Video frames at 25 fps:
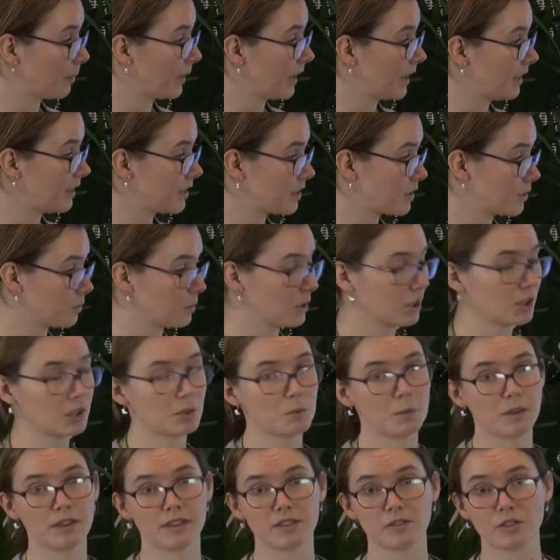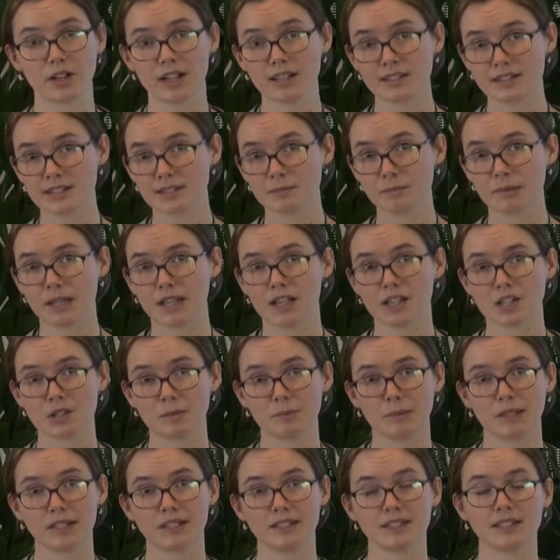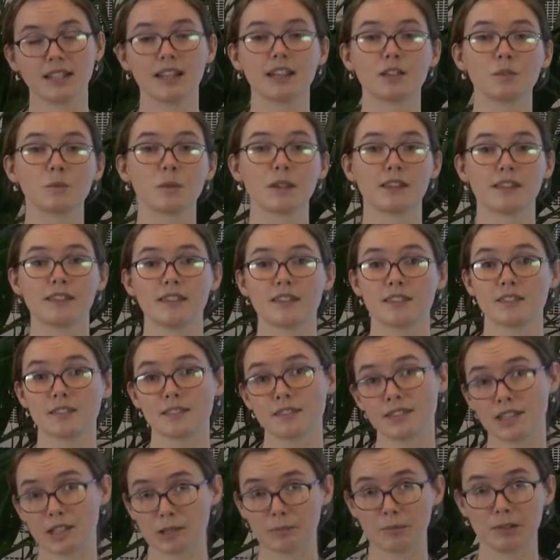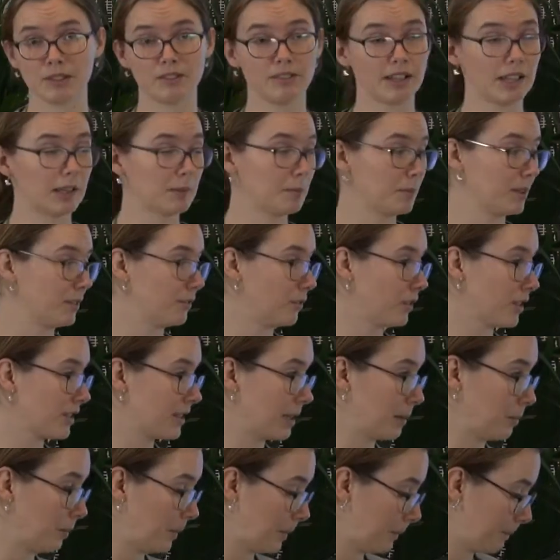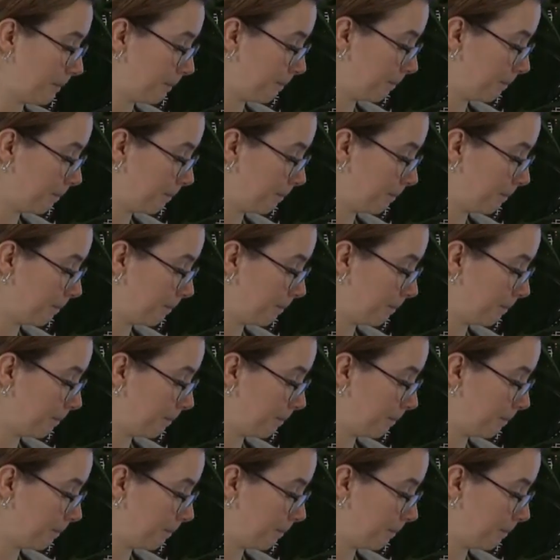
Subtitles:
planners working with crisis management and with sustainable development, for example.